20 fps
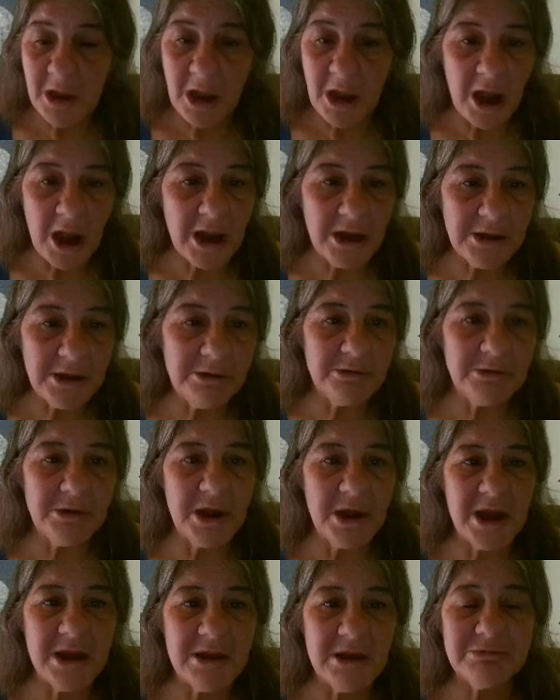I don't
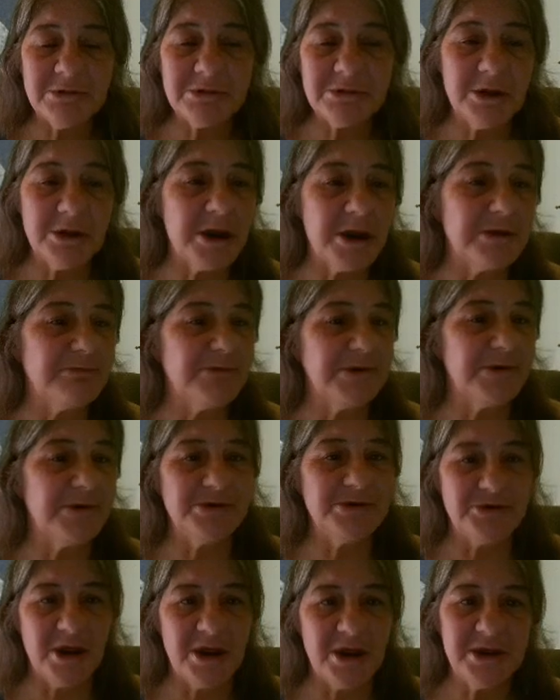have a lot of
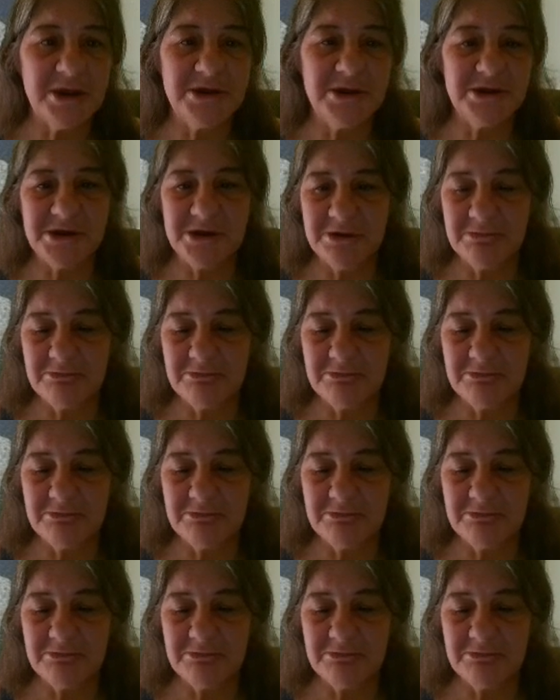anxiety